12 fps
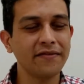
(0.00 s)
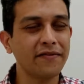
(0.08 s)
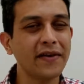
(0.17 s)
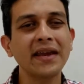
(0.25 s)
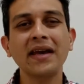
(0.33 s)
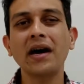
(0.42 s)

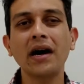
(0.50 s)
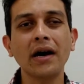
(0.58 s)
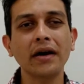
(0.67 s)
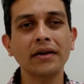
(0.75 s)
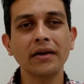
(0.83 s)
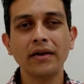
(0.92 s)
very
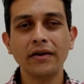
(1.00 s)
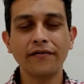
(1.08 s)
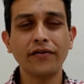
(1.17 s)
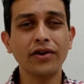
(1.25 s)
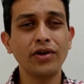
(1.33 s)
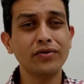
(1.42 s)
hard
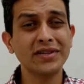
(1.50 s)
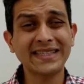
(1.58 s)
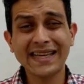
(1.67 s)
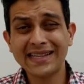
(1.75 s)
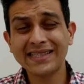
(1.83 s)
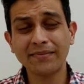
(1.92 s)
for you to
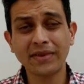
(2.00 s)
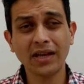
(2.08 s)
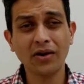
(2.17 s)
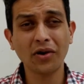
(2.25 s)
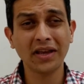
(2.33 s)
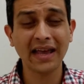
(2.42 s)
sell
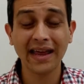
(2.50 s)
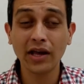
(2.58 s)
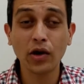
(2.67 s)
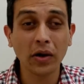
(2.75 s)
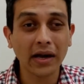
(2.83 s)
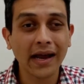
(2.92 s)
something organic
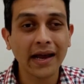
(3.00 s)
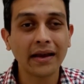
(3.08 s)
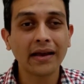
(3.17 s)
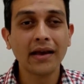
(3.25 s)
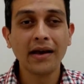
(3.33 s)
online.